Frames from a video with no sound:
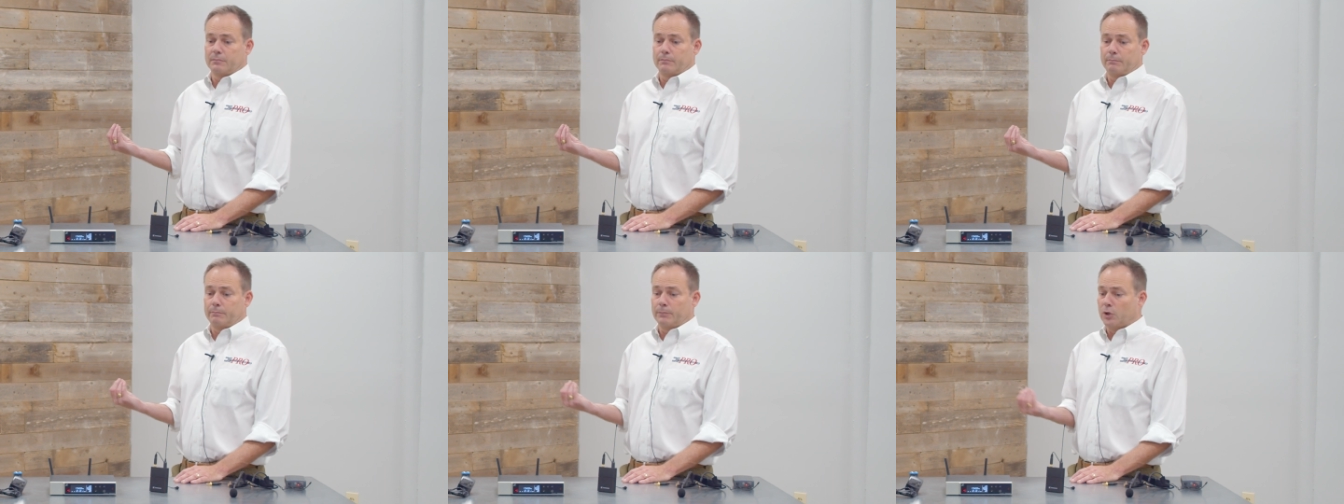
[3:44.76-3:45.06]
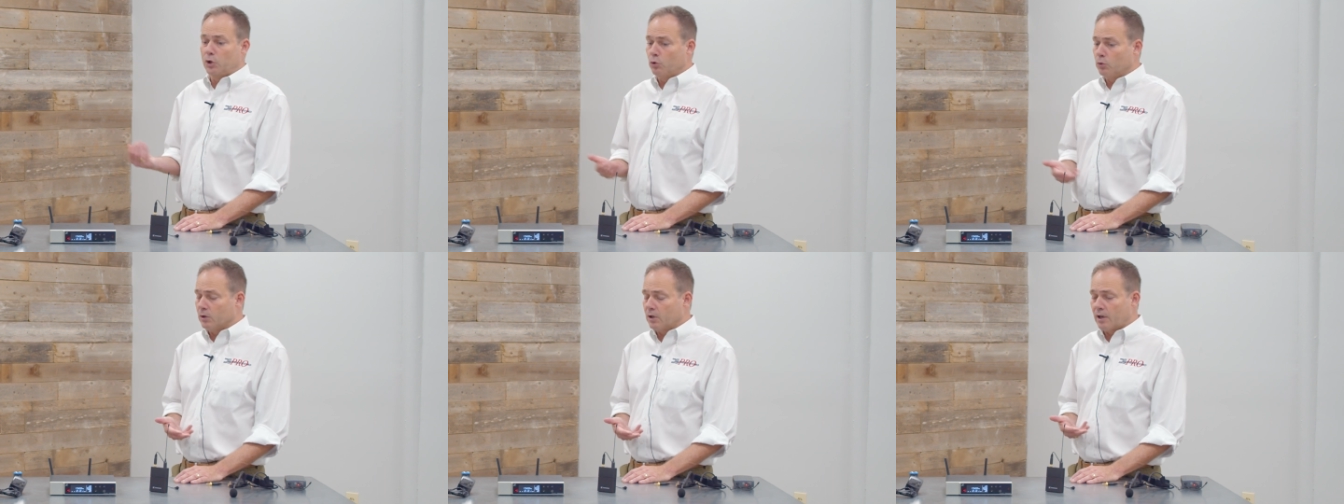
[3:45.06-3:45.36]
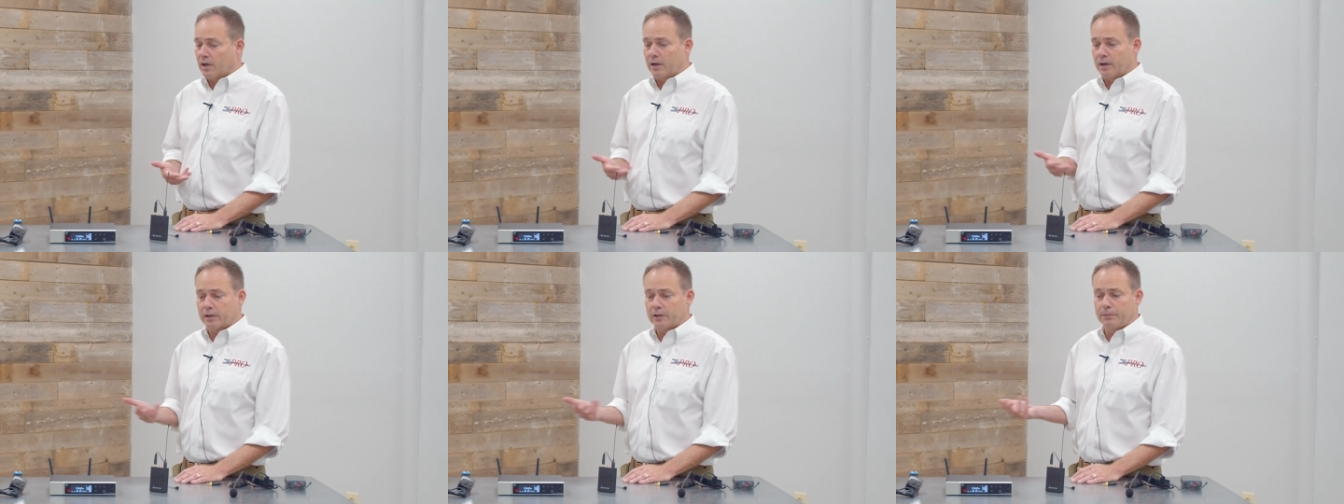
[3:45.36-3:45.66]
mute
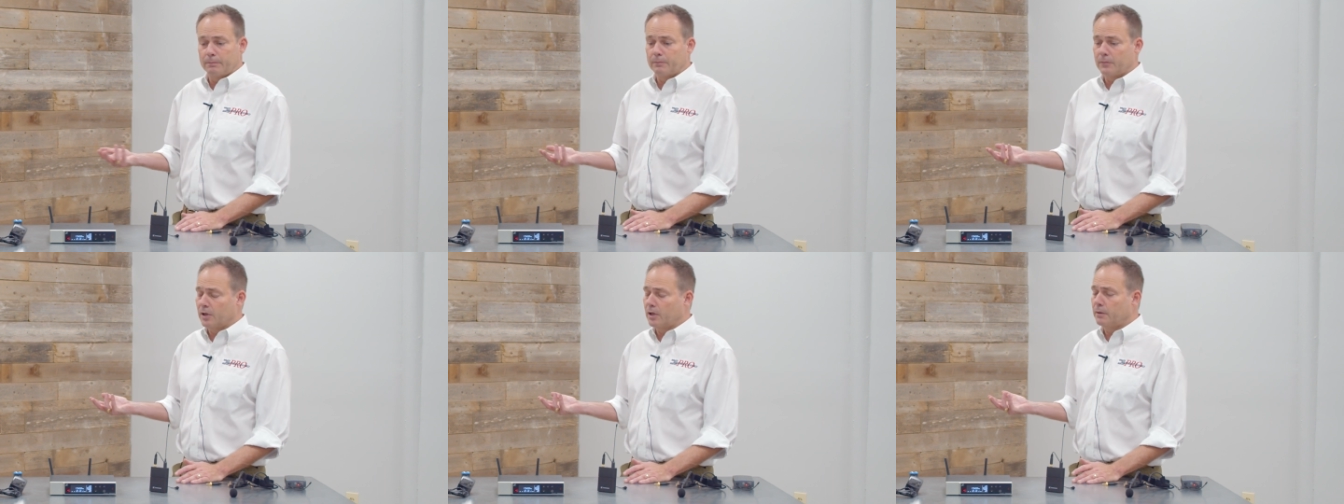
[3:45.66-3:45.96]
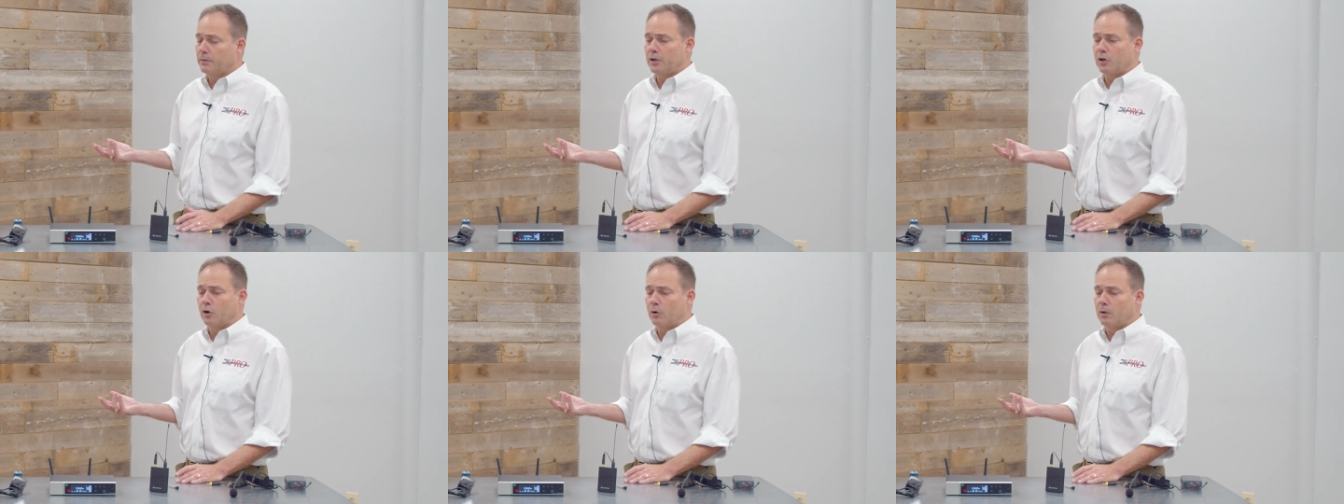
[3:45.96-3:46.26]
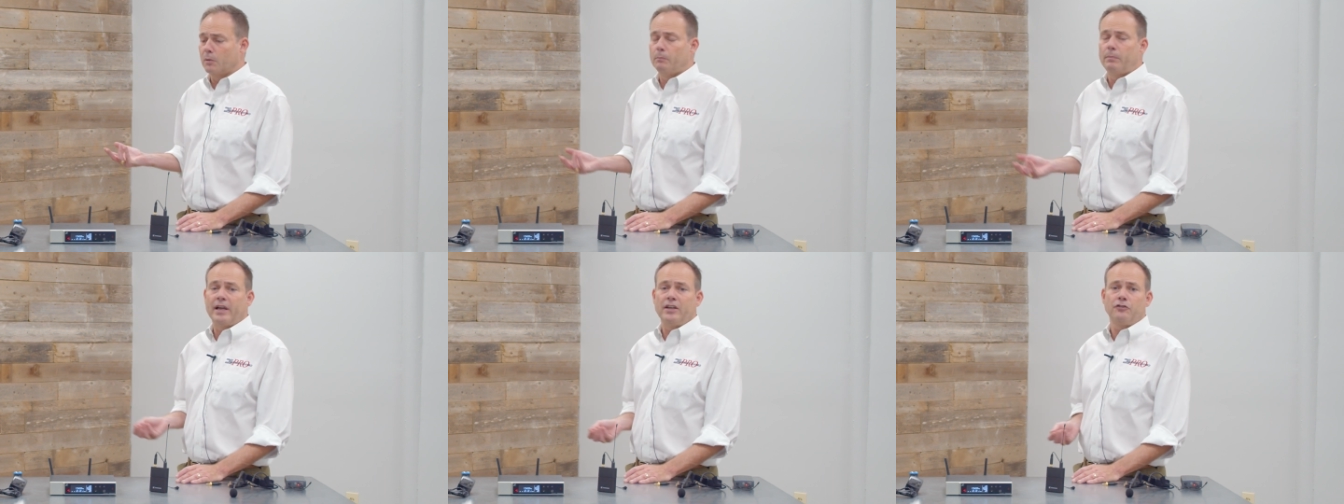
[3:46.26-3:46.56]
lock, you know,
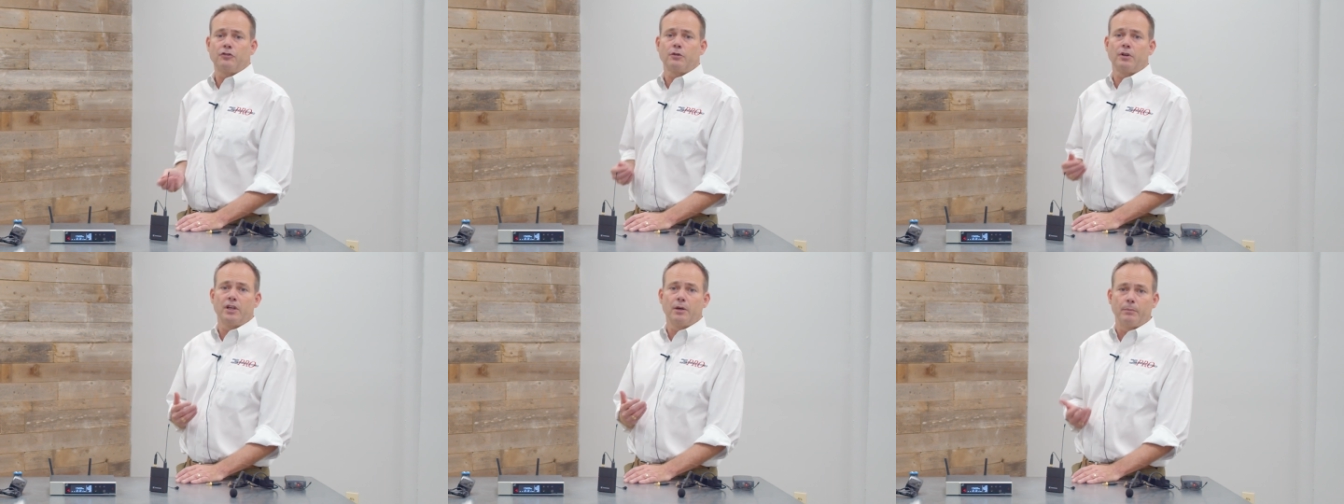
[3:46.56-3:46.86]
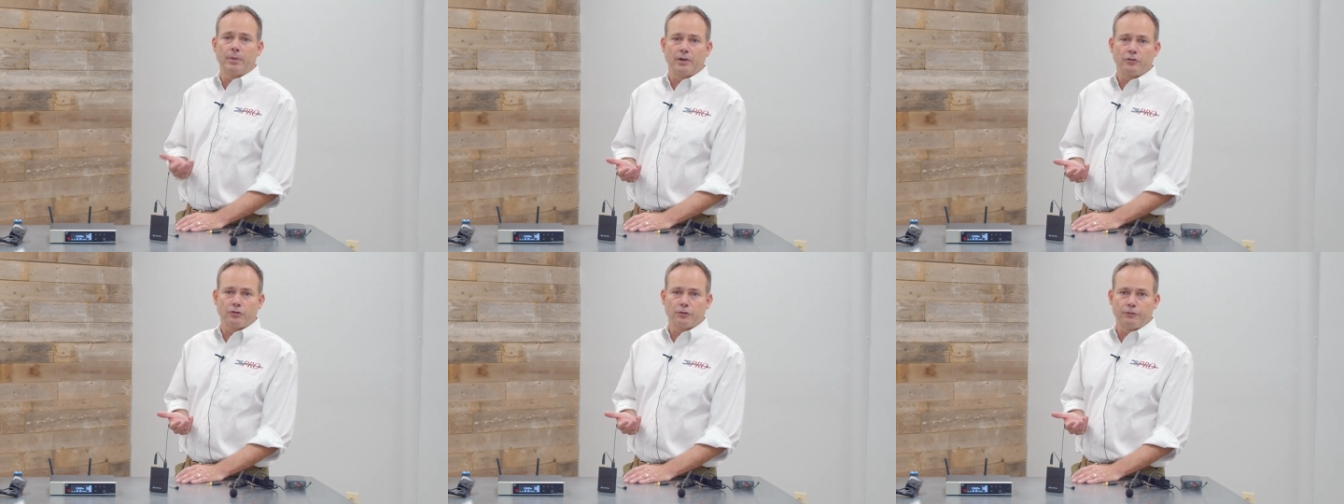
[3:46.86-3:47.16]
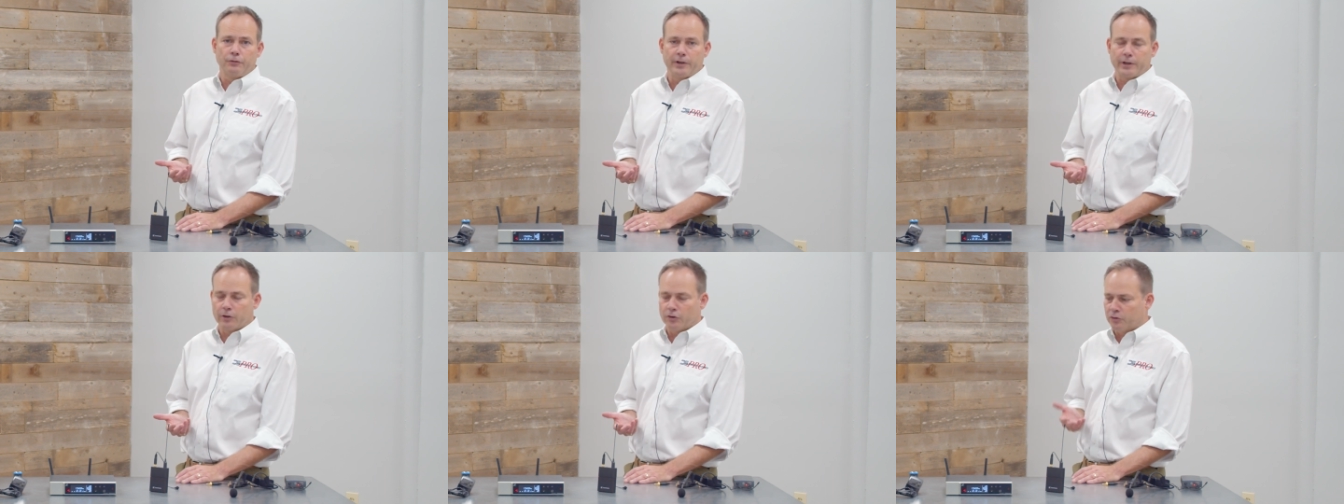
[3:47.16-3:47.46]
basically a bunch of
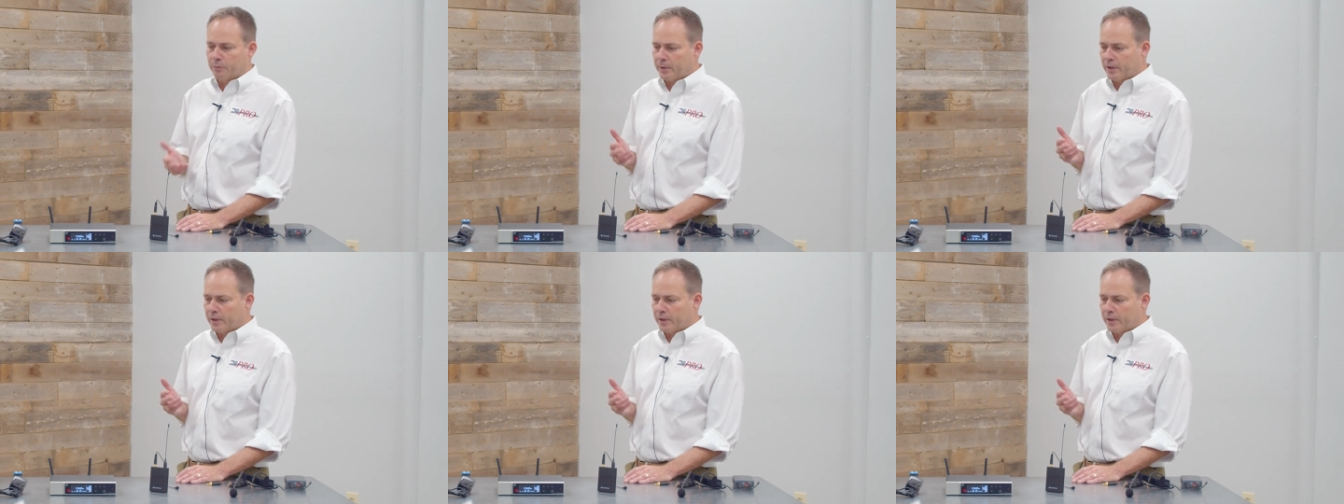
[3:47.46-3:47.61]
figures.